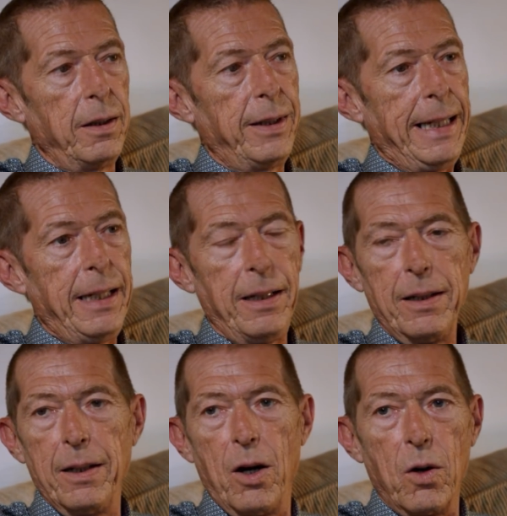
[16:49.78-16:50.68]
the
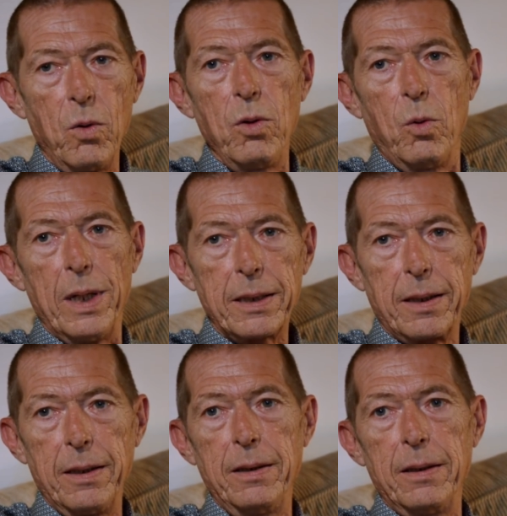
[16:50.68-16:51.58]
whole
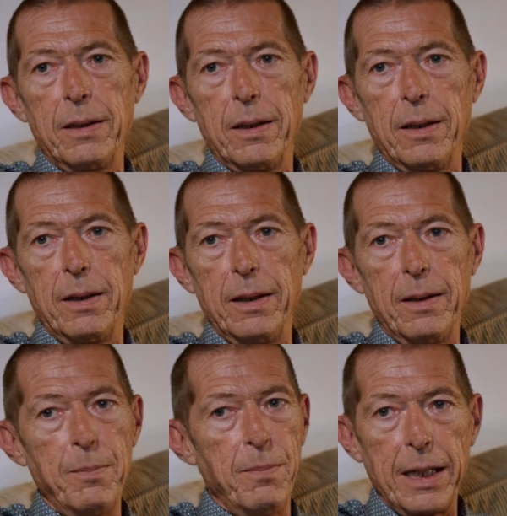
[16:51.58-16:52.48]
Western
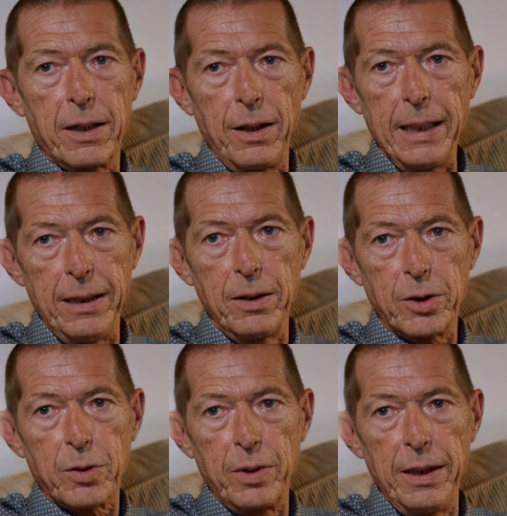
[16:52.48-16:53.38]
medical
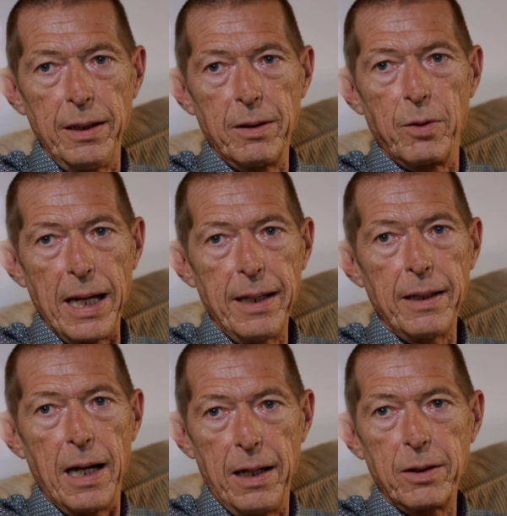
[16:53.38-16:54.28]
industry
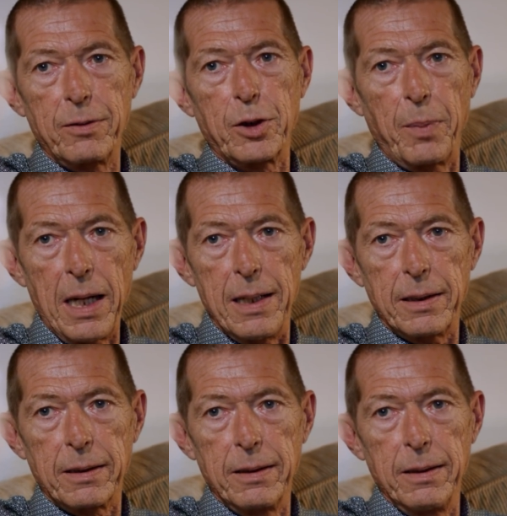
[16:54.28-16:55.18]
ran out of
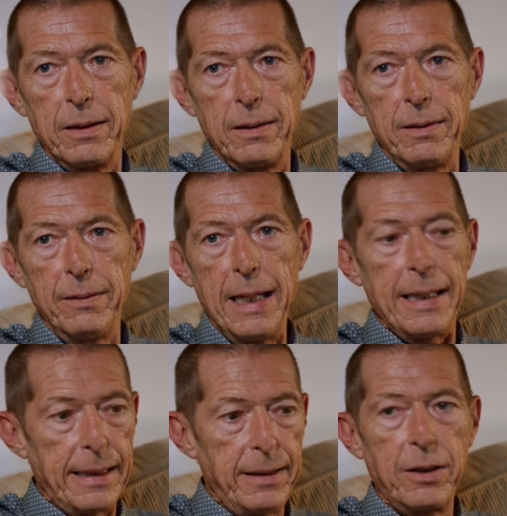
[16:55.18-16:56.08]
supplies. They
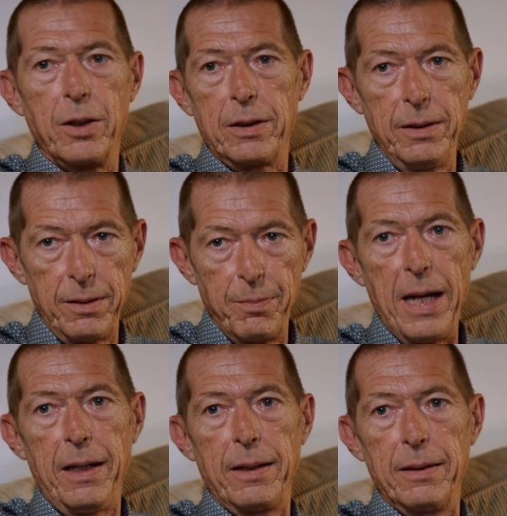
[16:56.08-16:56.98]
couldn't
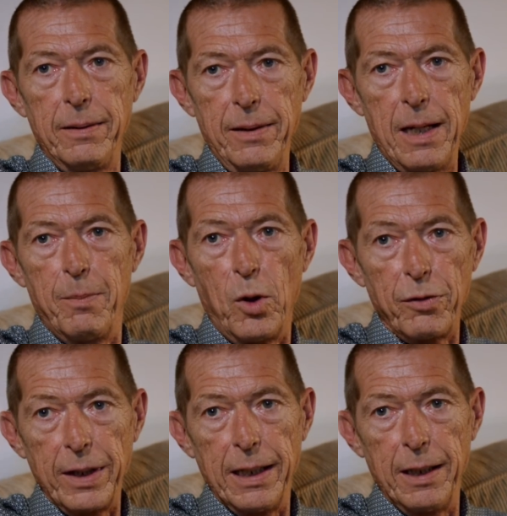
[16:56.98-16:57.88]
make their
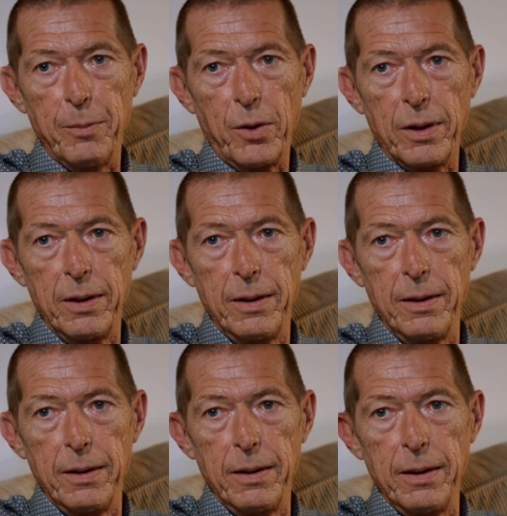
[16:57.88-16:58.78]
morphine anymore.
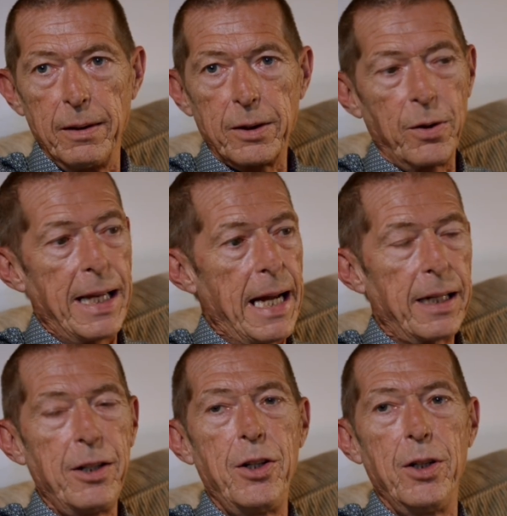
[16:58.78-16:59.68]
So they had
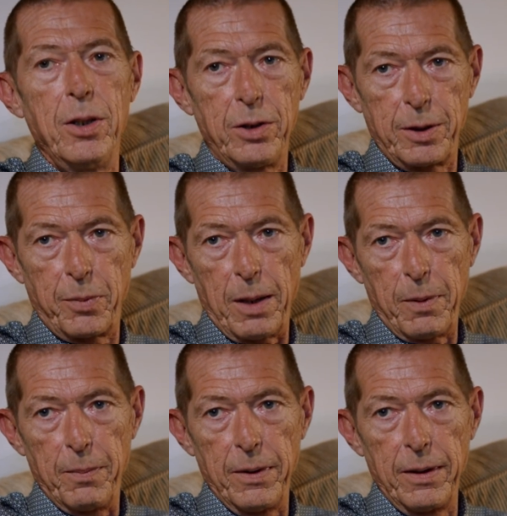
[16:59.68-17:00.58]
a huge
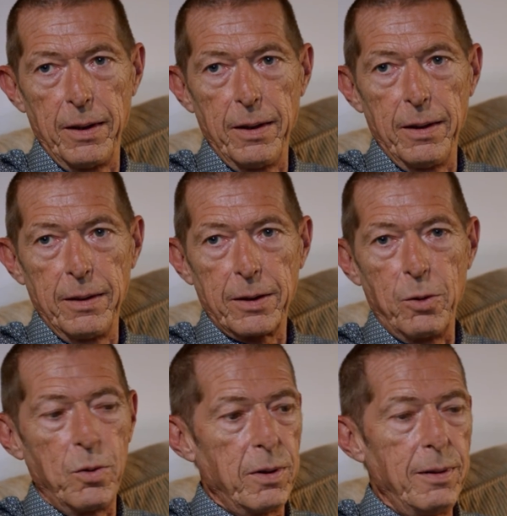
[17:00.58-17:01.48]
problem.
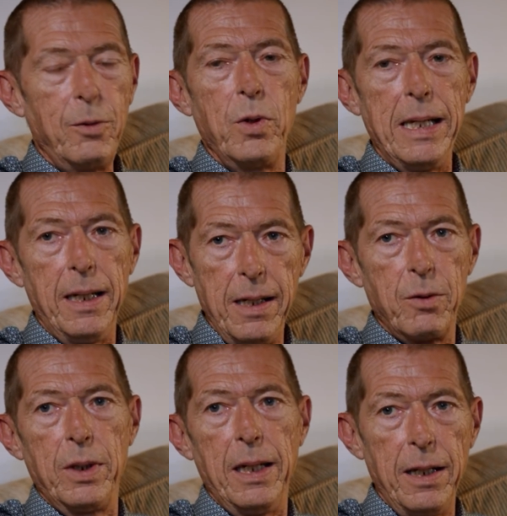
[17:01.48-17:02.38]
So really,
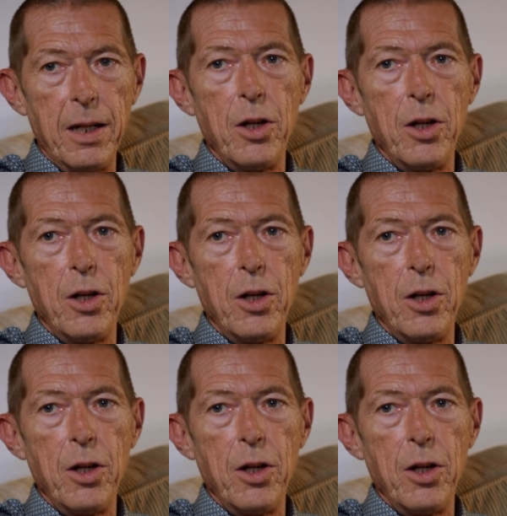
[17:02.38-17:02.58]
really